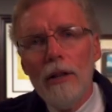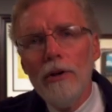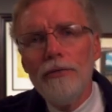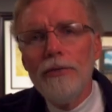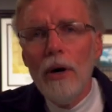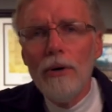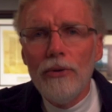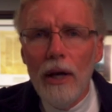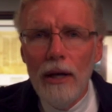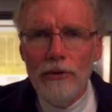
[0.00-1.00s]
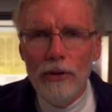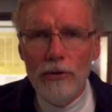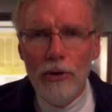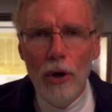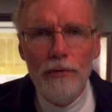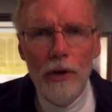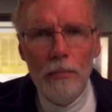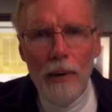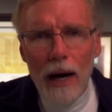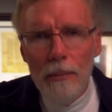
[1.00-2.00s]
The first is the
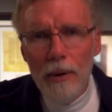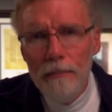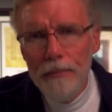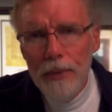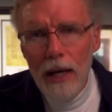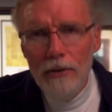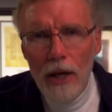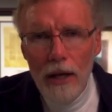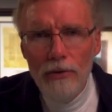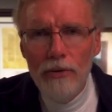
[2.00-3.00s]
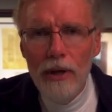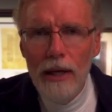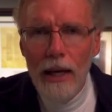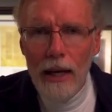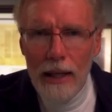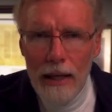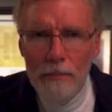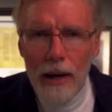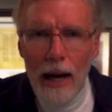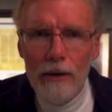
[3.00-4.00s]
Scofield Bible, Its History and
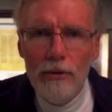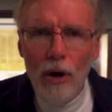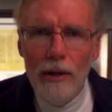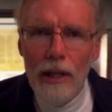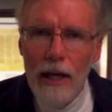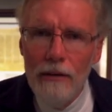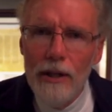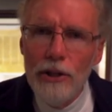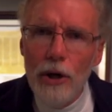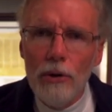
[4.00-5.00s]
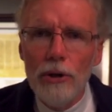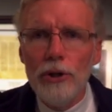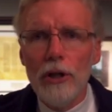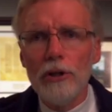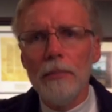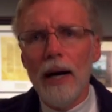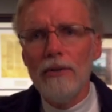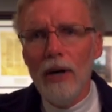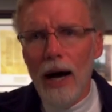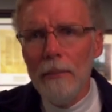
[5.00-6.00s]
Impact on the Evangelical Church by
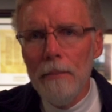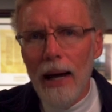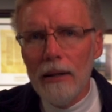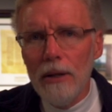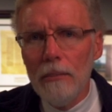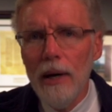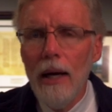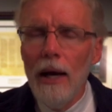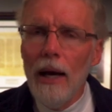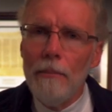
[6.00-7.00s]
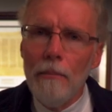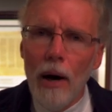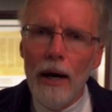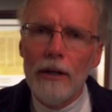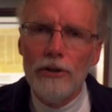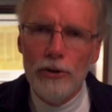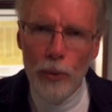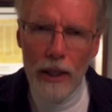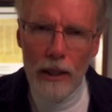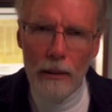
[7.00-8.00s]
Todd Magnum and Mark
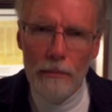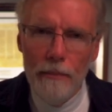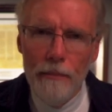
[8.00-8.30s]
Sweetnam.